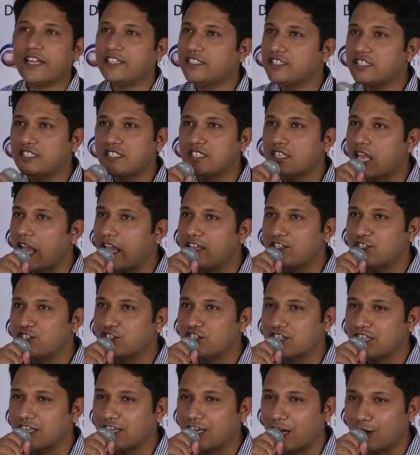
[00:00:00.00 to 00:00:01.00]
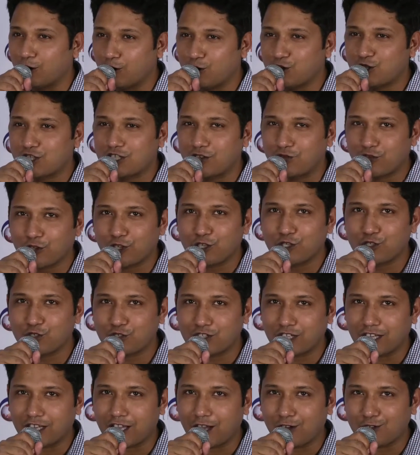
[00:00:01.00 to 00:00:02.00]
I just I just think I know it's difficult to
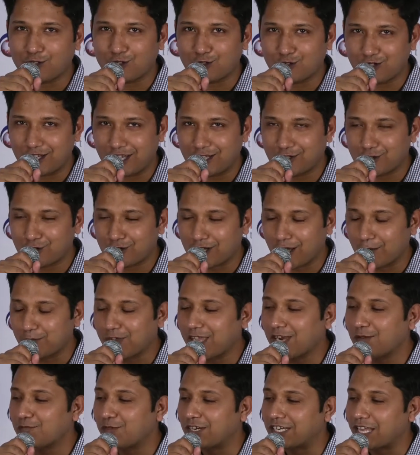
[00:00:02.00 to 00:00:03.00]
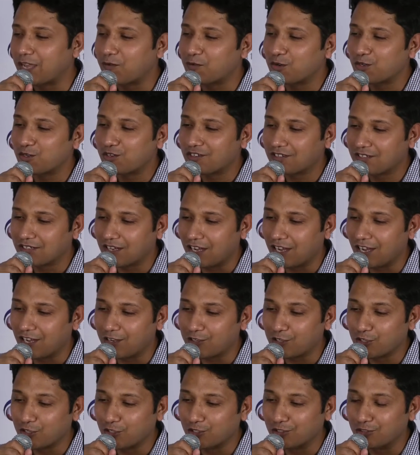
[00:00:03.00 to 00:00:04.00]
take out two days to come here, but I would uh,
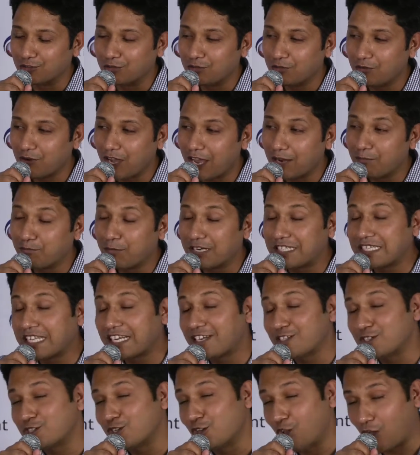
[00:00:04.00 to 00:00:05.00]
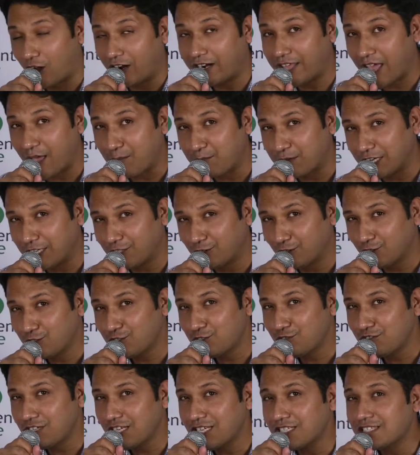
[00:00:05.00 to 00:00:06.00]
you know, and but there is a lot happening in those
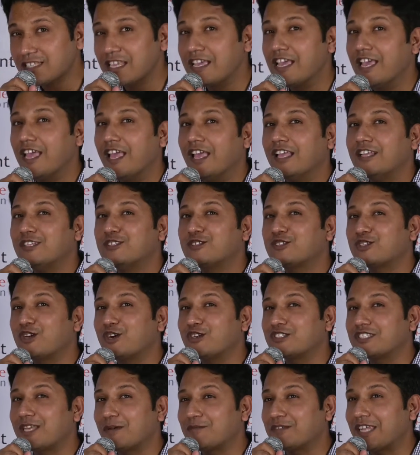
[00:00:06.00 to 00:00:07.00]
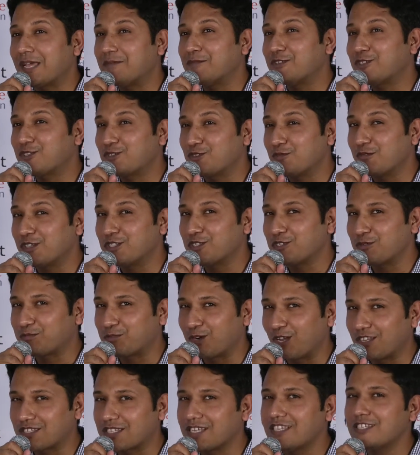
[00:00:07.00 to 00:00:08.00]
two days, so sometimes it's too much to
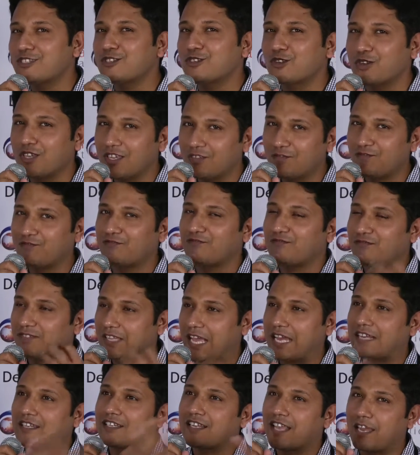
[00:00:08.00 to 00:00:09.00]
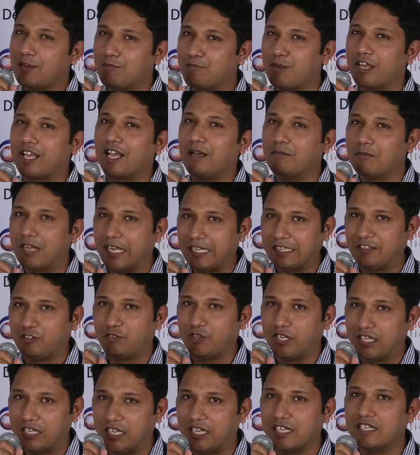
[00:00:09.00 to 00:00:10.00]
process. So if that can become like
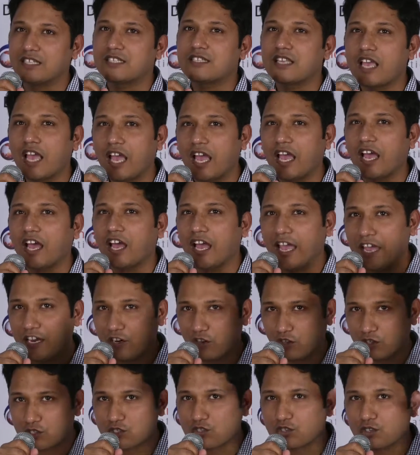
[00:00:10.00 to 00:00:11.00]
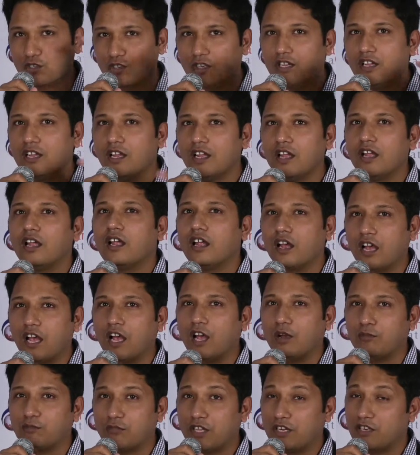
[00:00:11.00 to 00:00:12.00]
three days, uh, and also
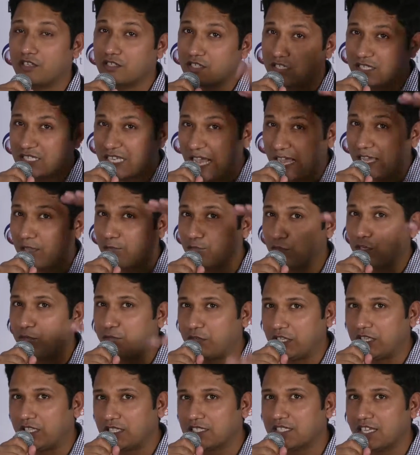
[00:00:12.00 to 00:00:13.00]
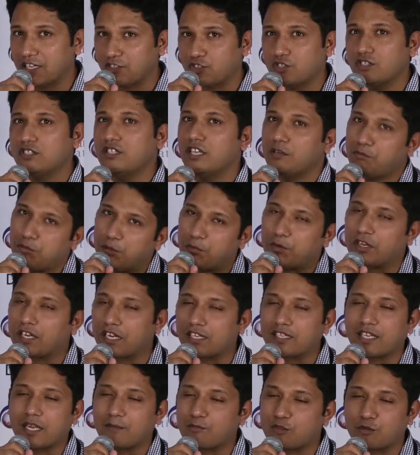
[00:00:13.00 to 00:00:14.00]
uh, there is time between the session, then people
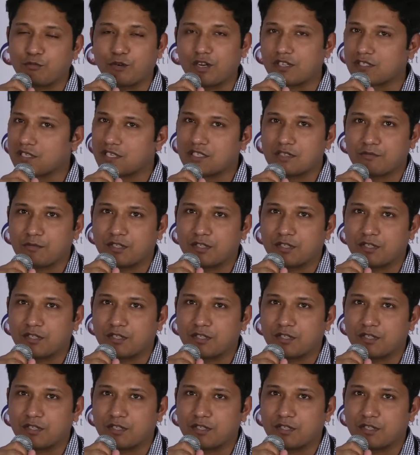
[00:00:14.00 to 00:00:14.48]
get time to process.